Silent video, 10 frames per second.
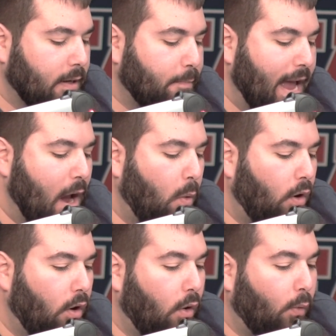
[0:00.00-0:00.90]

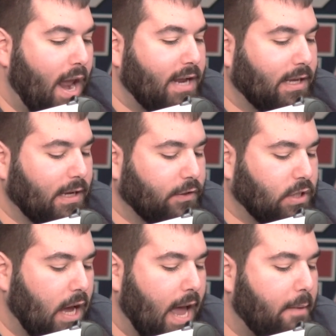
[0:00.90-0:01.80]
power rankings.
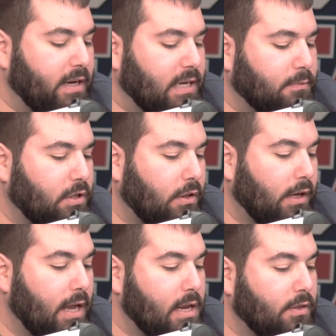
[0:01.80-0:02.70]
How many teams do you think
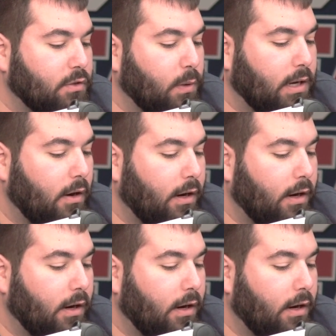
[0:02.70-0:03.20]
I did this week, Eric?